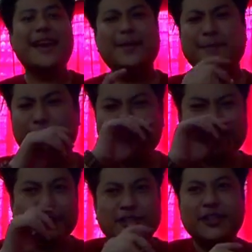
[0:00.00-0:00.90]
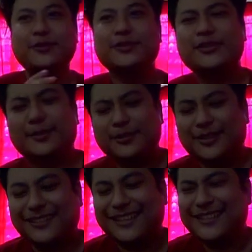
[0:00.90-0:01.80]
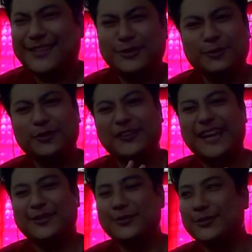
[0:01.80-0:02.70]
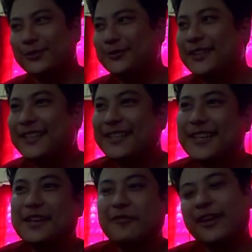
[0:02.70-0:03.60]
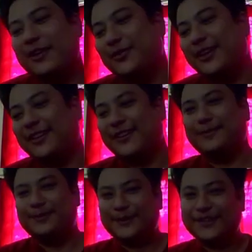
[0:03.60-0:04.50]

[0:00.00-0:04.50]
And before she used to come to the class, you know what we had to do? We had to get up